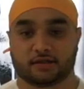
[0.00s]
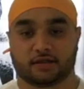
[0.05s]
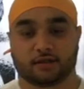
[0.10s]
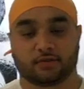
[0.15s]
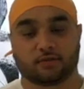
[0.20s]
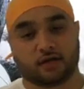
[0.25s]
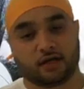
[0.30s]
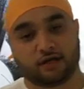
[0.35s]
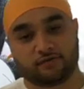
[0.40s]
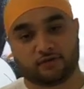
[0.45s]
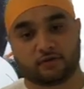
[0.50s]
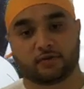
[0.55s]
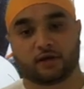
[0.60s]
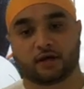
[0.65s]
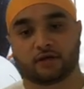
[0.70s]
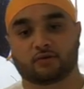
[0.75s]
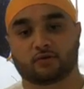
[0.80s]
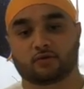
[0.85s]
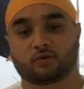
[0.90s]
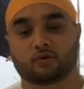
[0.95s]
They were living
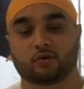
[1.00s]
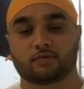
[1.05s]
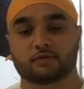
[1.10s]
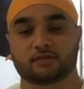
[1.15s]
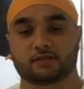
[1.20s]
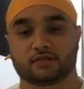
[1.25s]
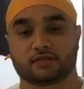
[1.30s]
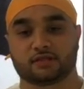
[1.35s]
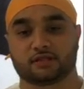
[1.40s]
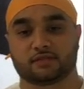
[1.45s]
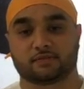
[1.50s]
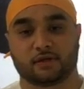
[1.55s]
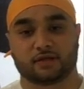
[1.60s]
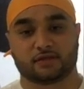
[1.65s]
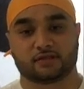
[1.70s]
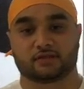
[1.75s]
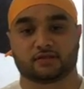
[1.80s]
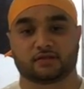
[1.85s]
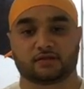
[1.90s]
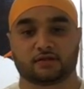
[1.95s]
by Guru Gobind Singh Ji's
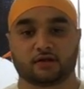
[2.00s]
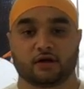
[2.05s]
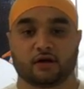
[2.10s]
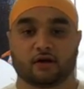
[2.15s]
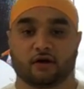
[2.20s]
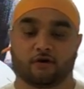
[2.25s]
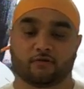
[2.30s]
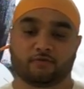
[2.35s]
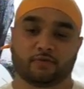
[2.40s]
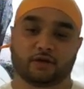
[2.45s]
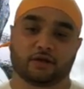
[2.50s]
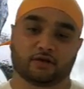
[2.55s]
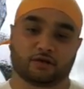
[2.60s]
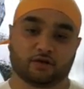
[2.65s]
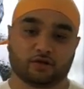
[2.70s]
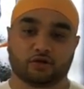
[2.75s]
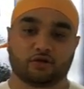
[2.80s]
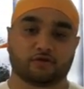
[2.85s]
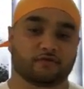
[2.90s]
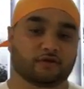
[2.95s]
message of being
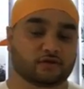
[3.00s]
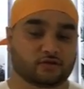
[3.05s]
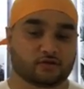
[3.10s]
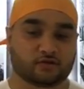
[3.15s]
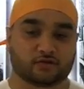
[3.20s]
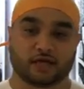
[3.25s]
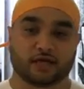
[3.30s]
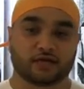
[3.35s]
a universal